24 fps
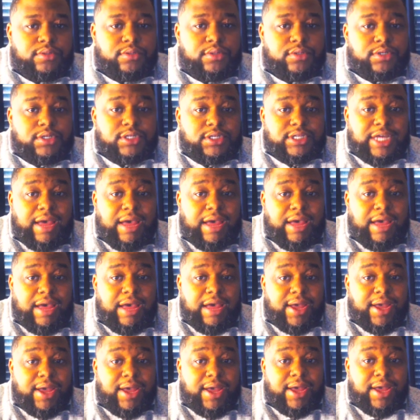because I got my
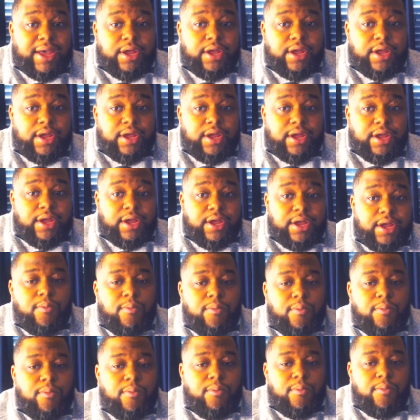calculator. So
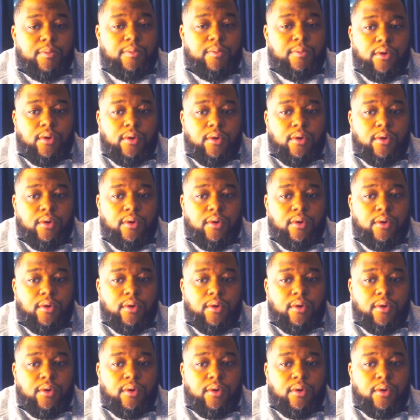1.4,